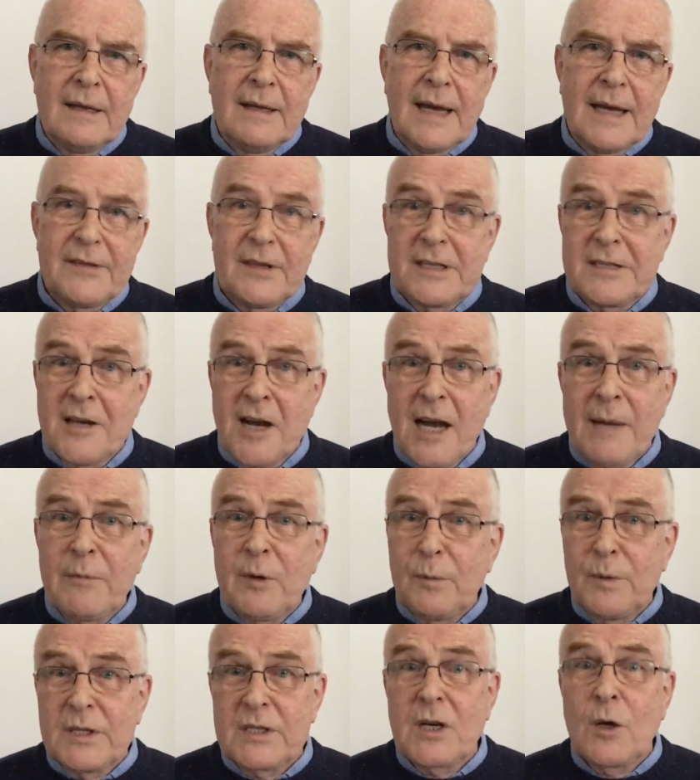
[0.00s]
Now, at the time,
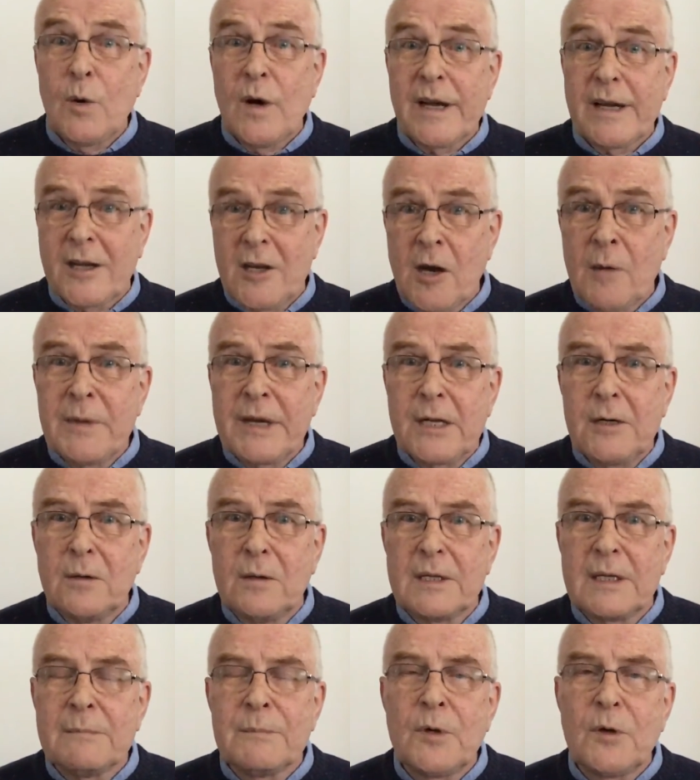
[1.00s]
it was quite
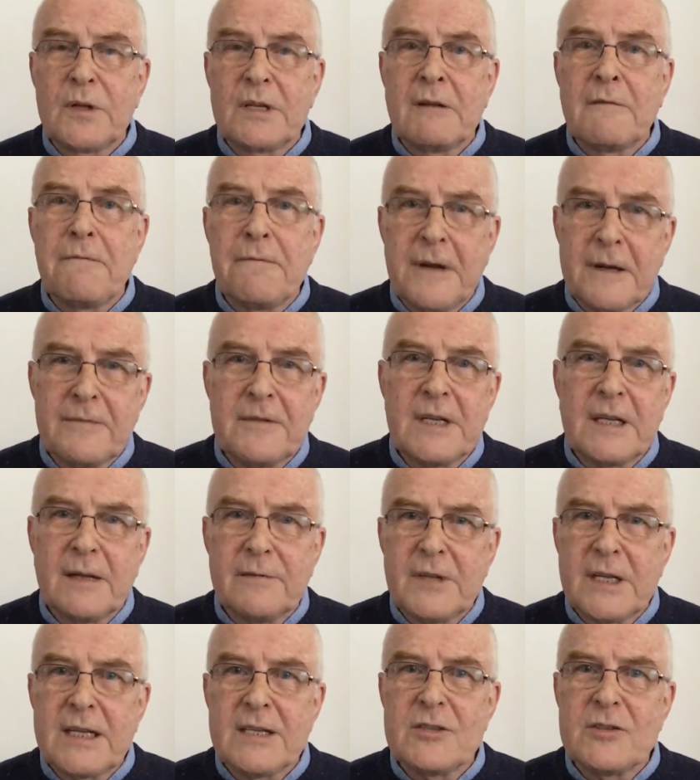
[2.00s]
comical that more than 50
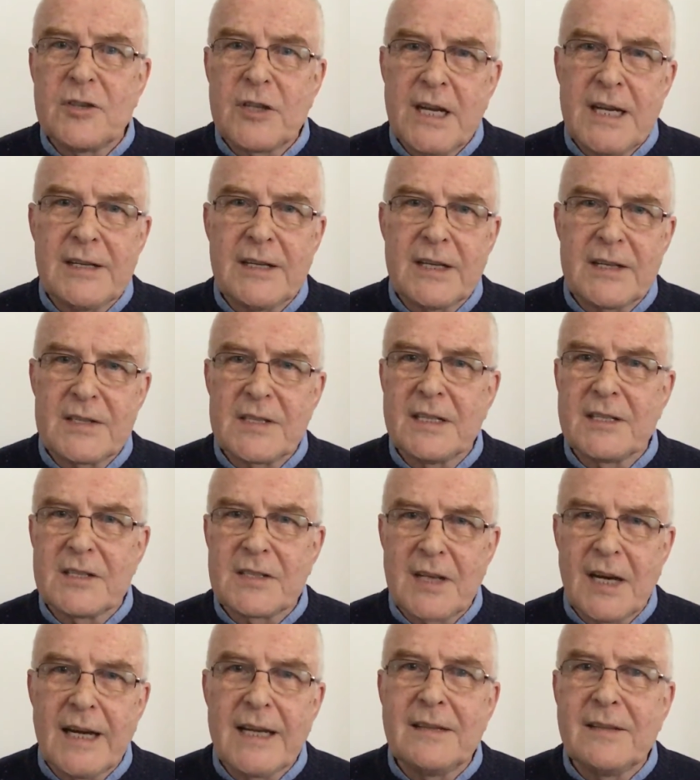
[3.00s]
of these geniuses
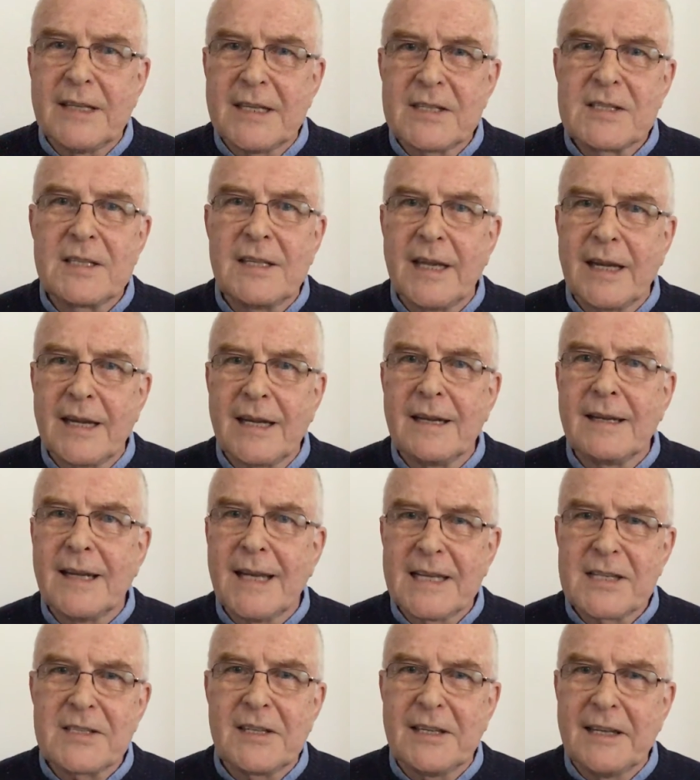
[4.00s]
signed this thing in
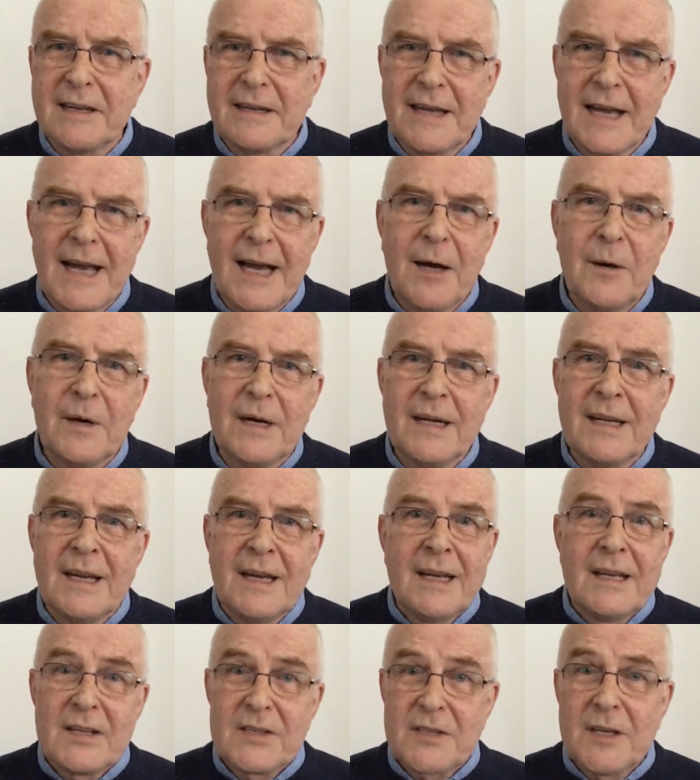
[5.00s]
less than an hour,
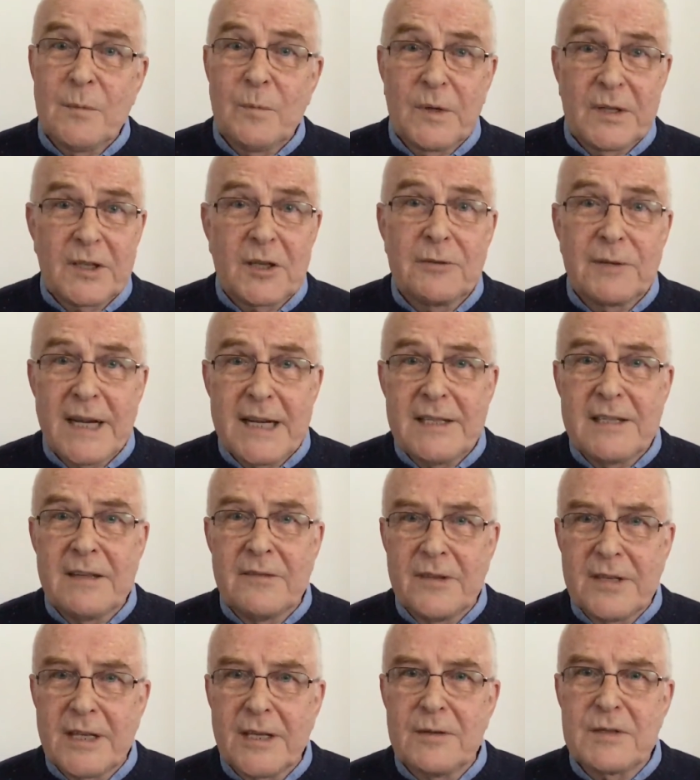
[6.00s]
some with great
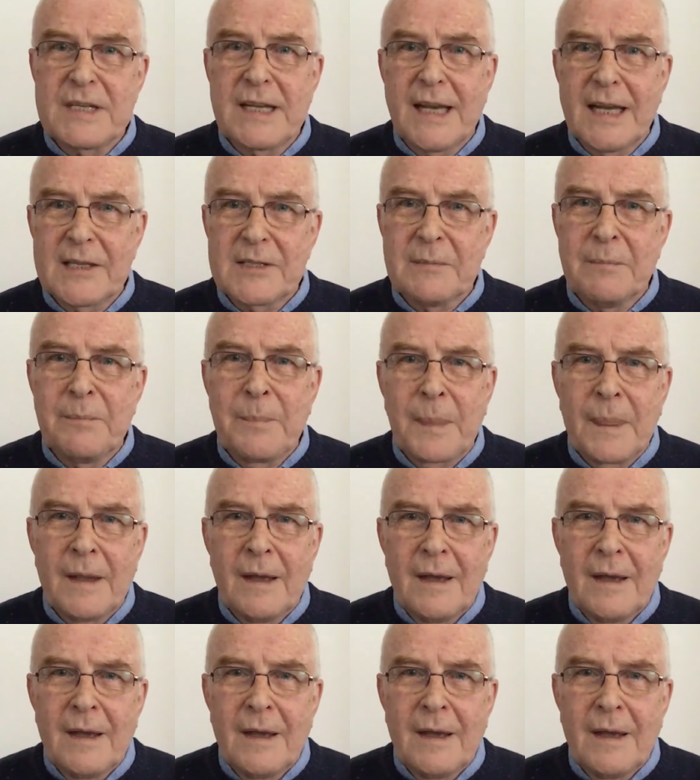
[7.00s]
enthusiasm.